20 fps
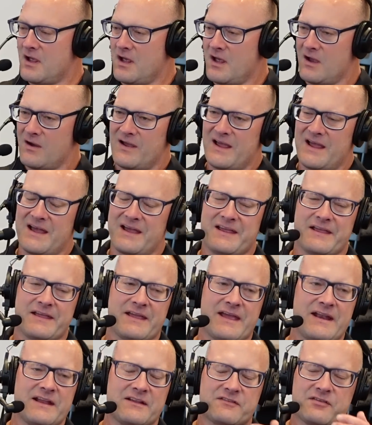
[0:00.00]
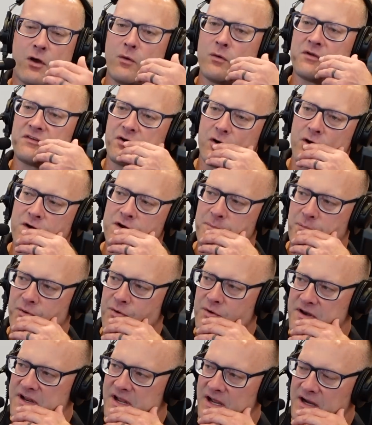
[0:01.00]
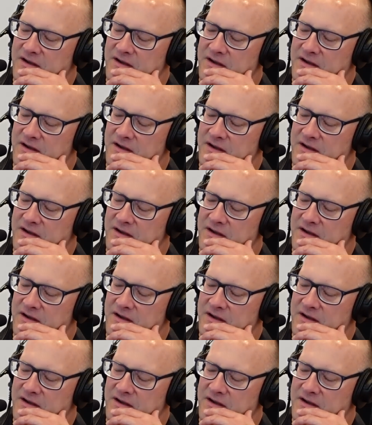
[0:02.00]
And it's always hard to predict.